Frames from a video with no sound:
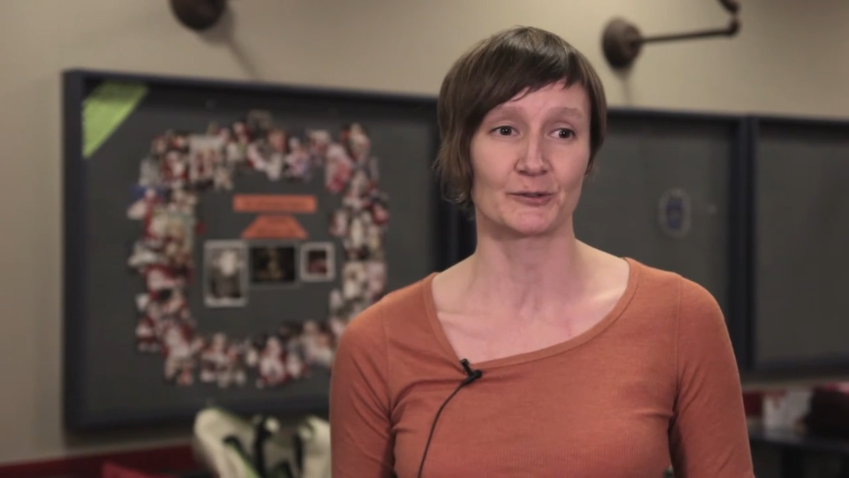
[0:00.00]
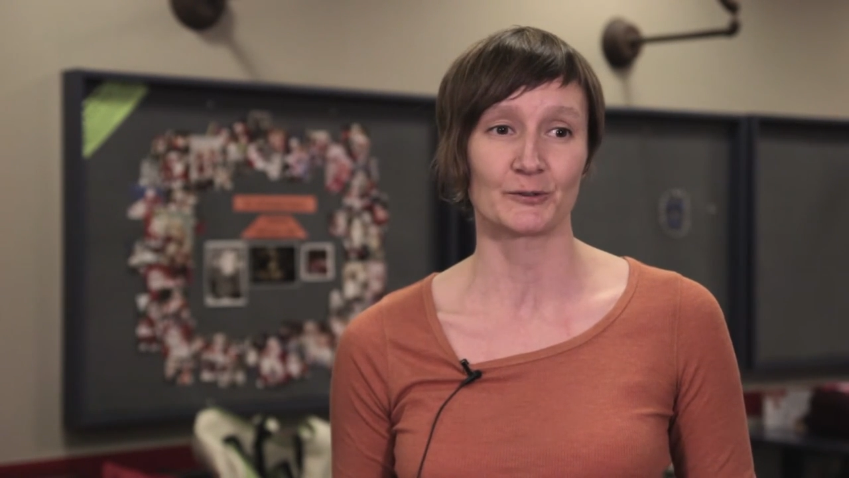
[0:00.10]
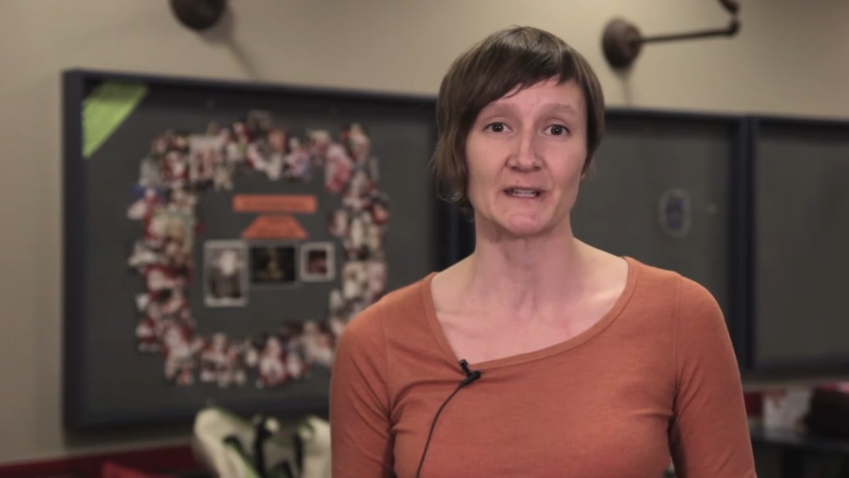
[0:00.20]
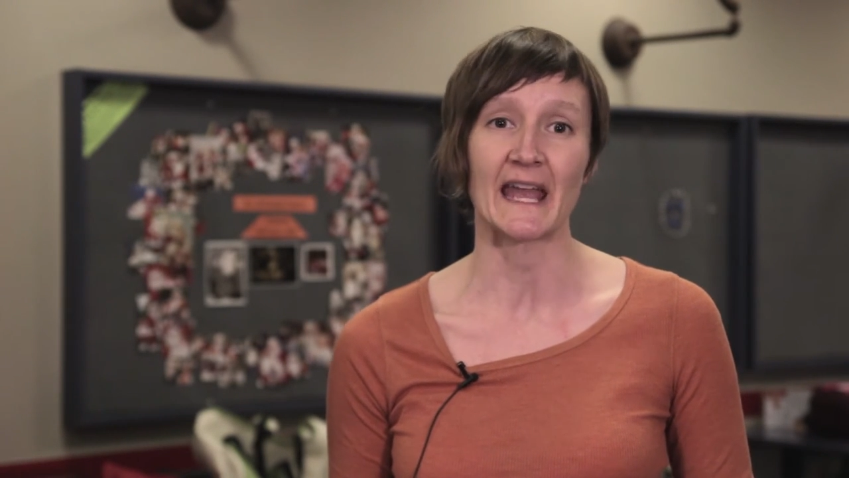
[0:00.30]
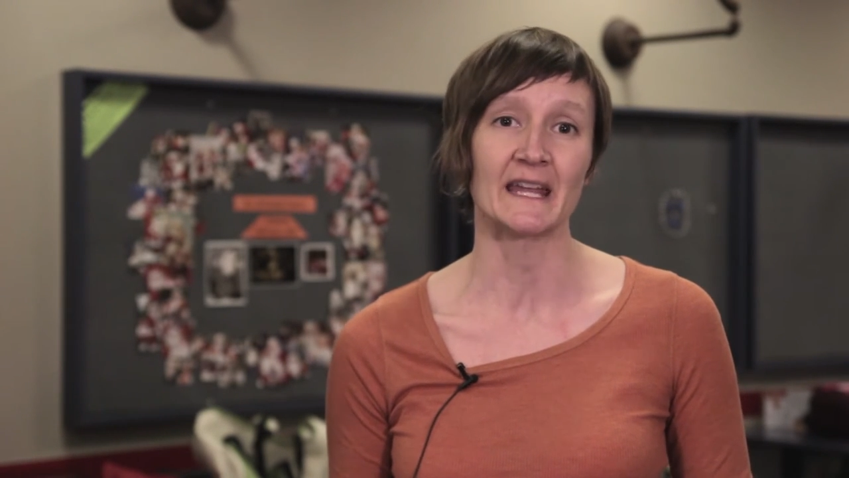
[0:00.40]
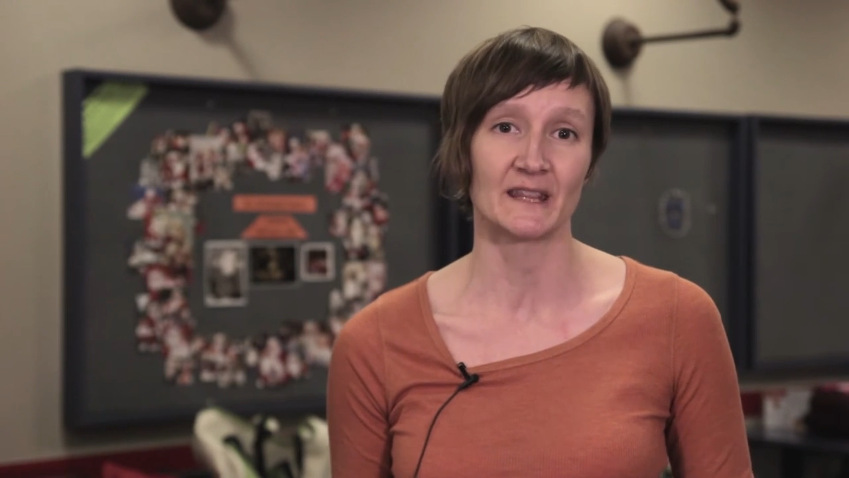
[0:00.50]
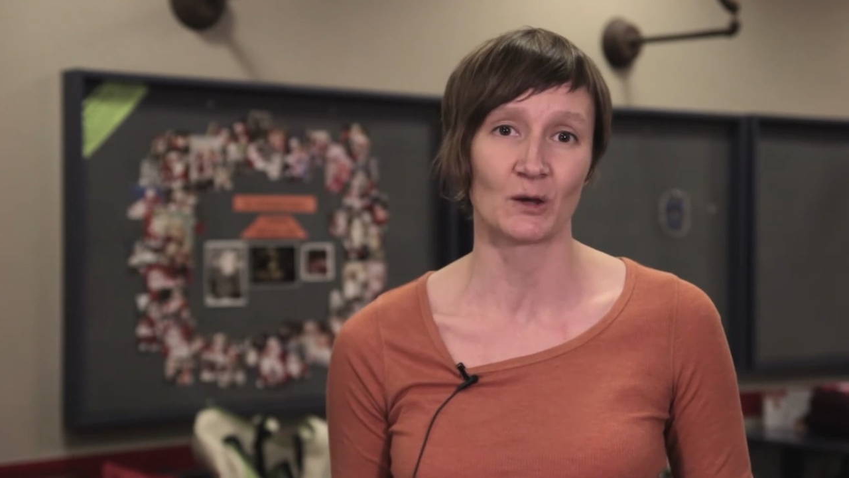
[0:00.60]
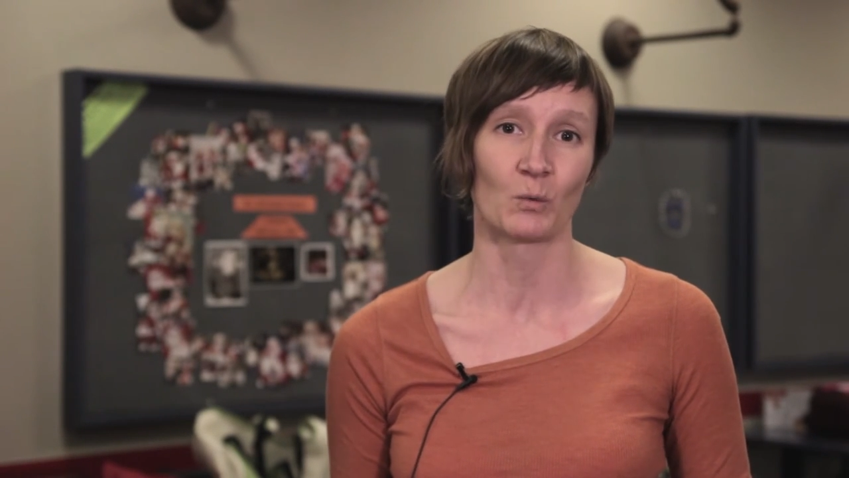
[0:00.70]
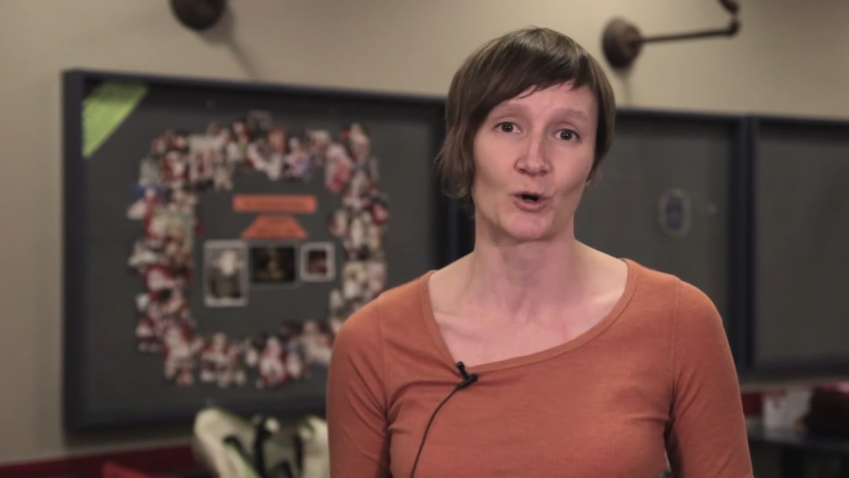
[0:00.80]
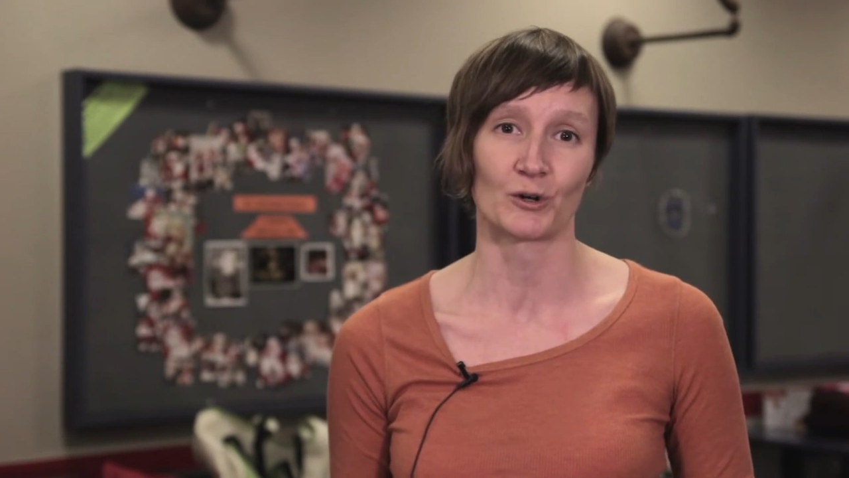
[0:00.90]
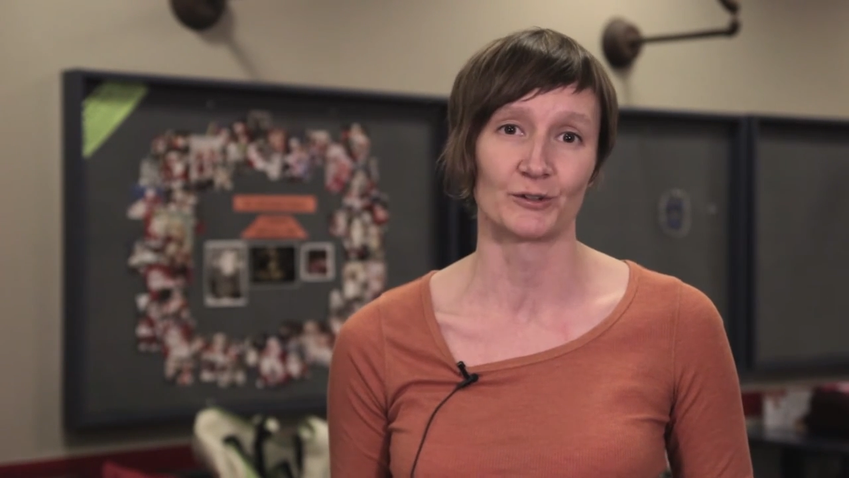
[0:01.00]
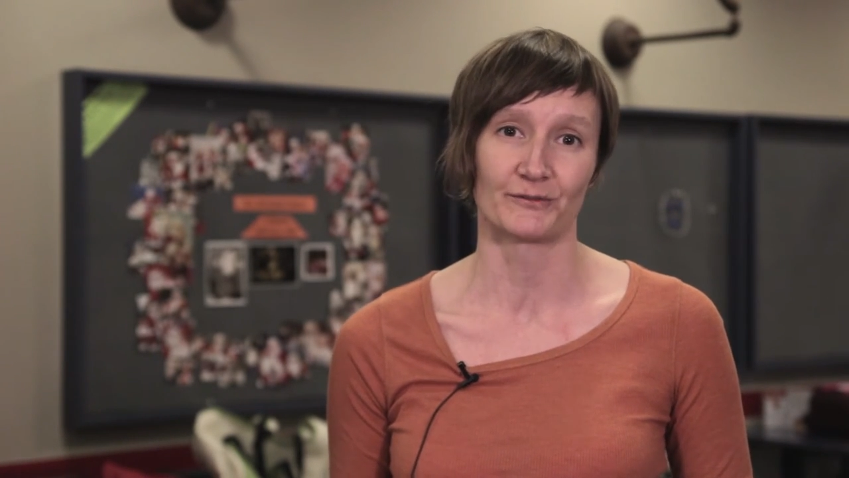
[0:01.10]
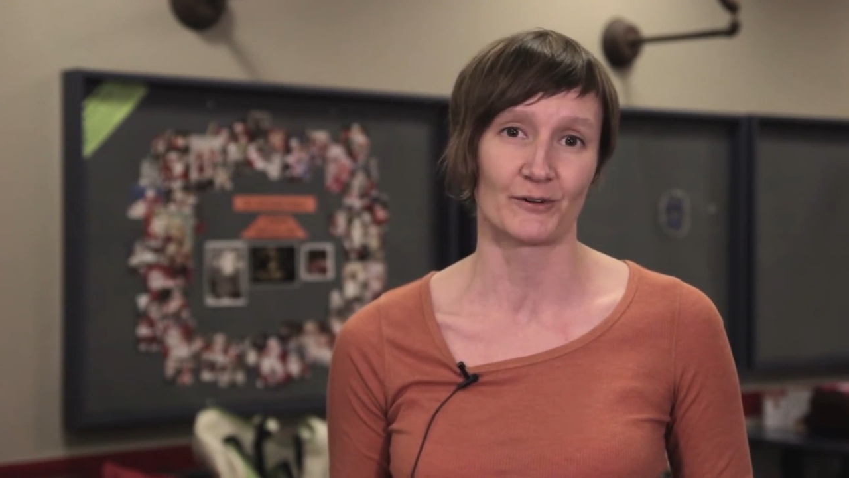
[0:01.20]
create the world